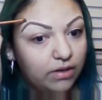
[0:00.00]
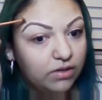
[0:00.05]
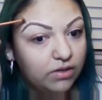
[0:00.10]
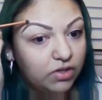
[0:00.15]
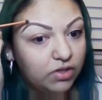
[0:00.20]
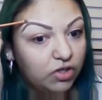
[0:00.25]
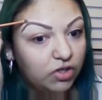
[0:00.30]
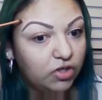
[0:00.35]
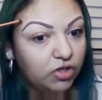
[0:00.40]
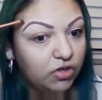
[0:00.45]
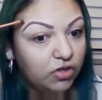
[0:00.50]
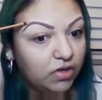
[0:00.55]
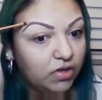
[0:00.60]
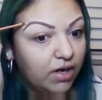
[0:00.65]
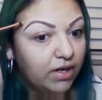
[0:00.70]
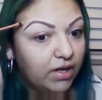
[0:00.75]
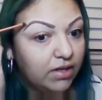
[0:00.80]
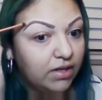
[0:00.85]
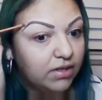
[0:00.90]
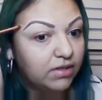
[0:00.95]
Let's
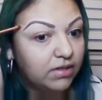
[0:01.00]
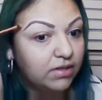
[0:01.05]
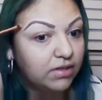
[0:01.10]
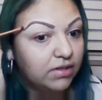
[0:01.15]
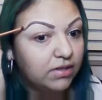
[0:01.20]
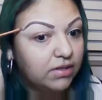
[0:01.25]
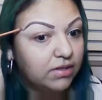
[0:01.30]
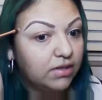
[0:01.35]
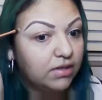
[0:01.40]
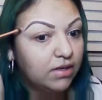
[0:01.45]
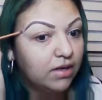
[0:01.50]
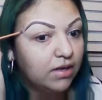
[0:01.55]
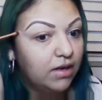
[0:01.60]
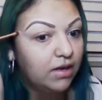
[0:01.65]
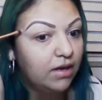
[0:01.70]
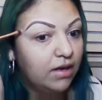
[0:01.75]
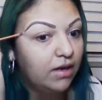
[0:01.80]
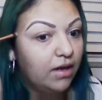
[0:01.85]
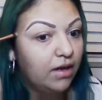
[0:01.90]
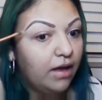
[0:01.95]
try this
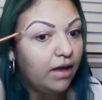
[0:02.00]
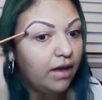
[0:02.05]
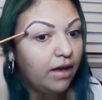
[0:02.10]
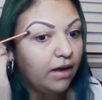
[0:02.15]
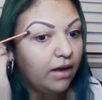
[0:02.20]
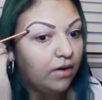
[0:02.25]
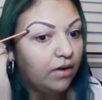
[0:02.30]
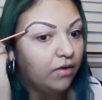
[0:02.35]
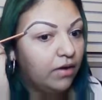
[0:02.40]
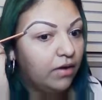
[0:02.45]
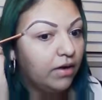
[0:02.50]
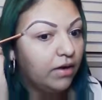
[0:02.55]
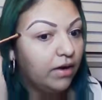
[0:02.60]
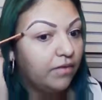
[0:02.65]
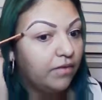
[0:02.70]
out.